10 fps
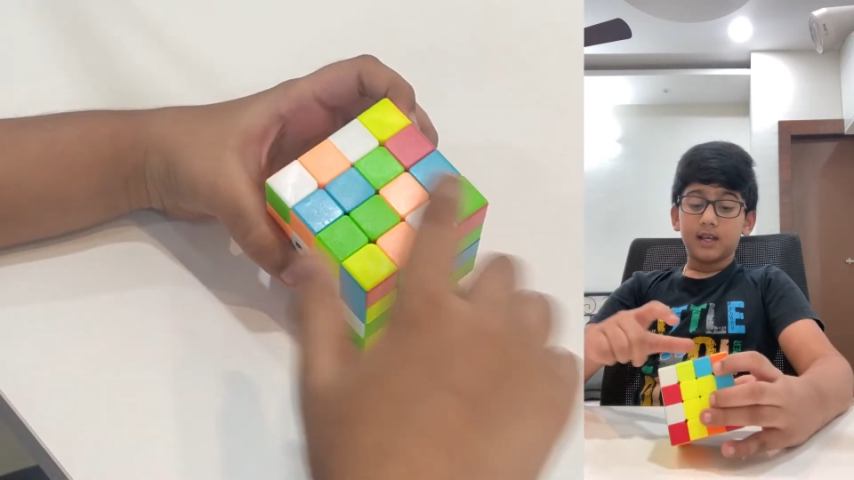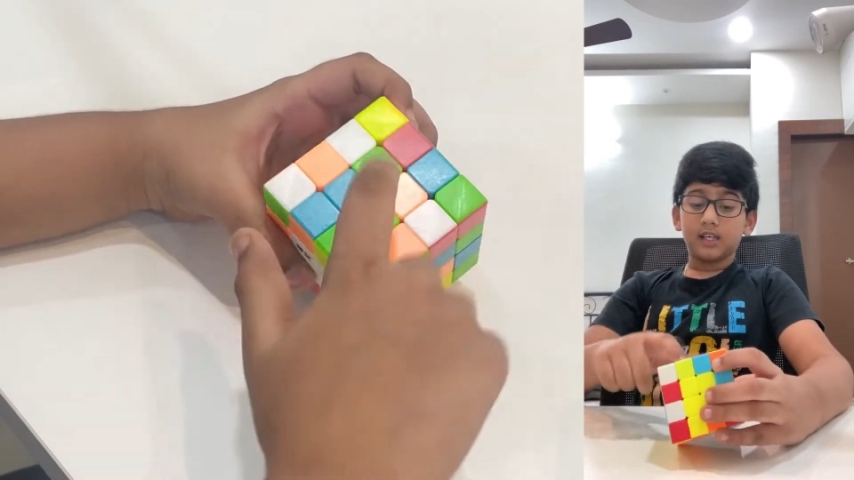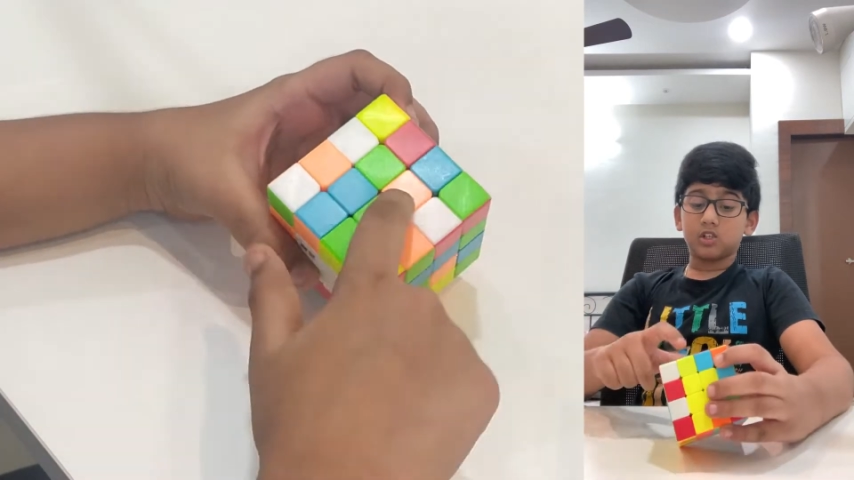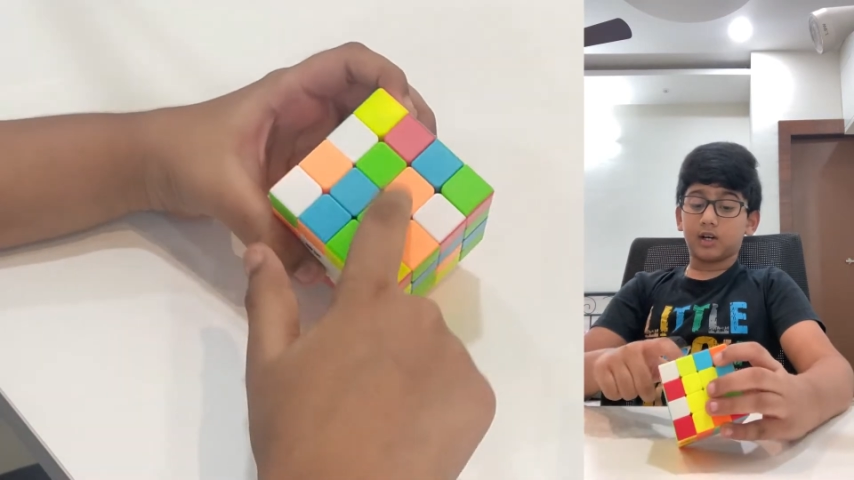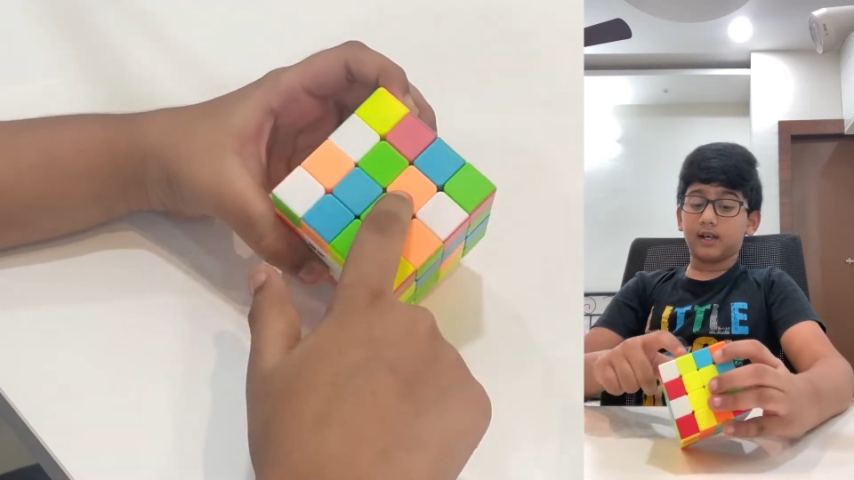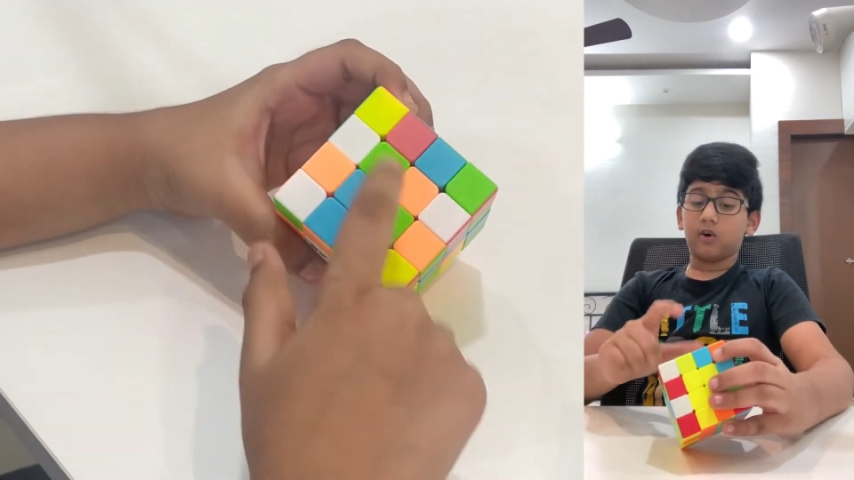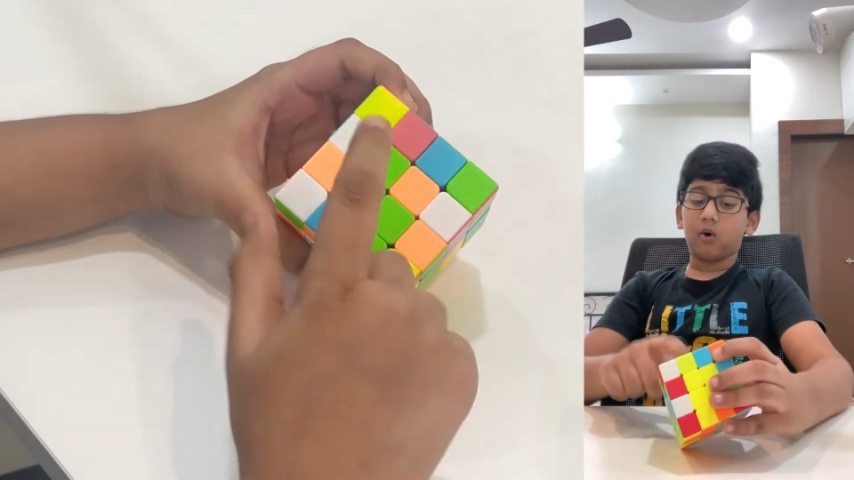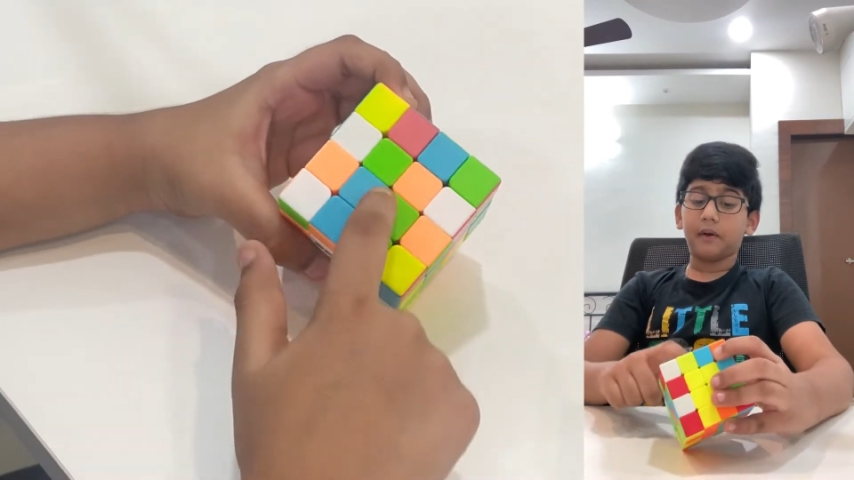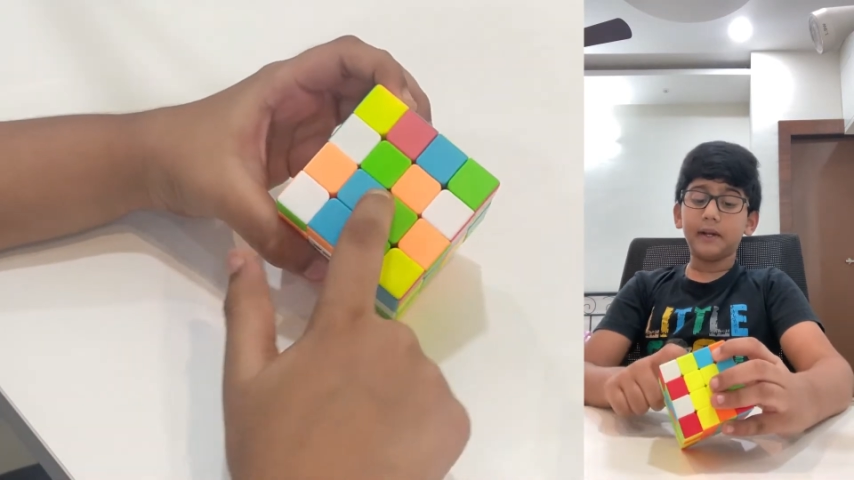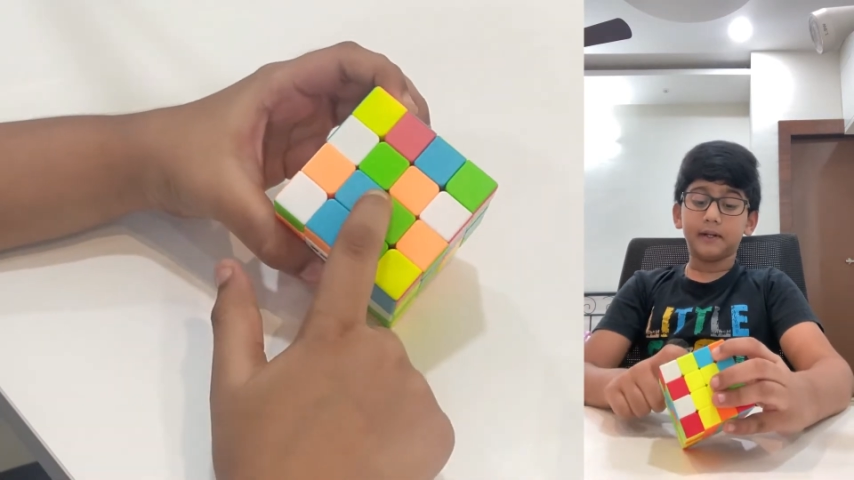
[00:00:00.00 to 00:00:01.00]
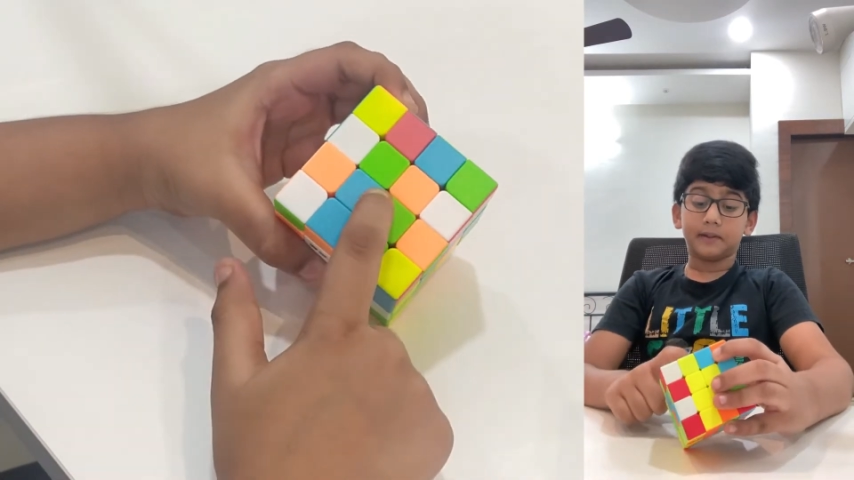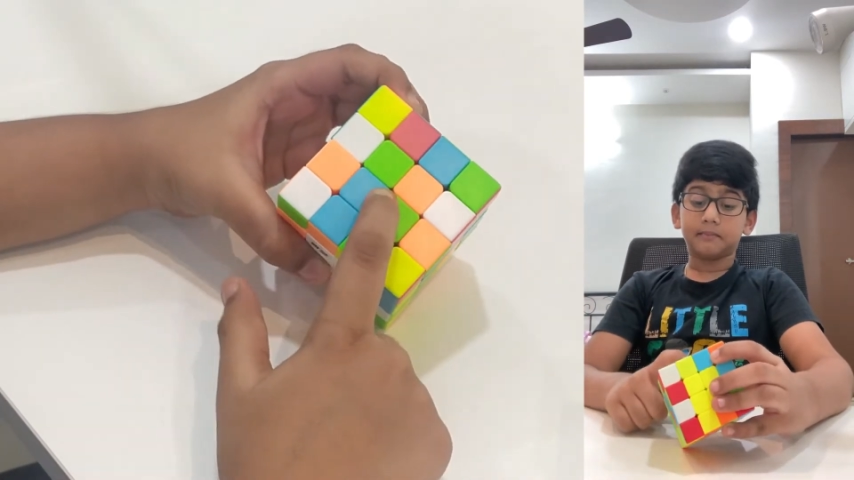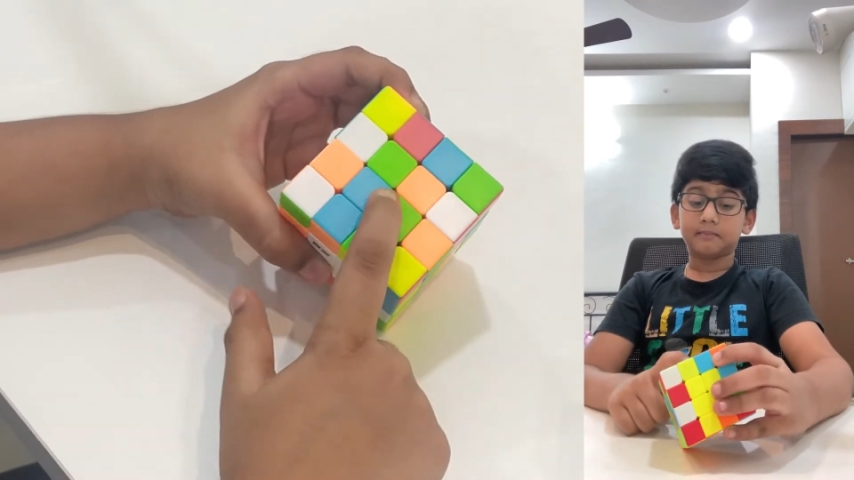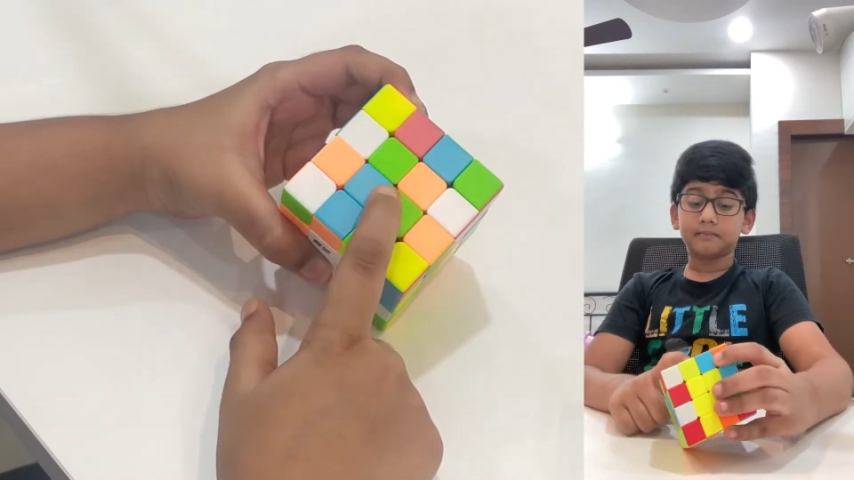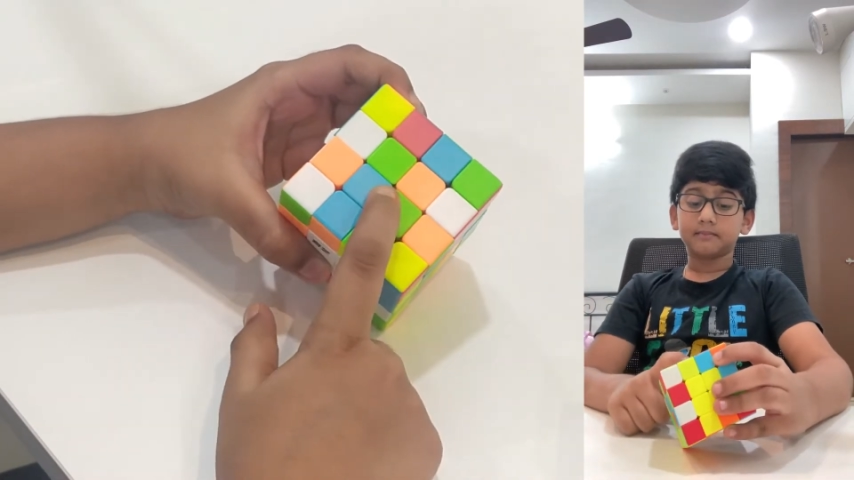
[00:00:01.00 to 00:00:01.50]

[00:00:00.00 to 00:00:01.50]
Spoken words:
is gonna go here.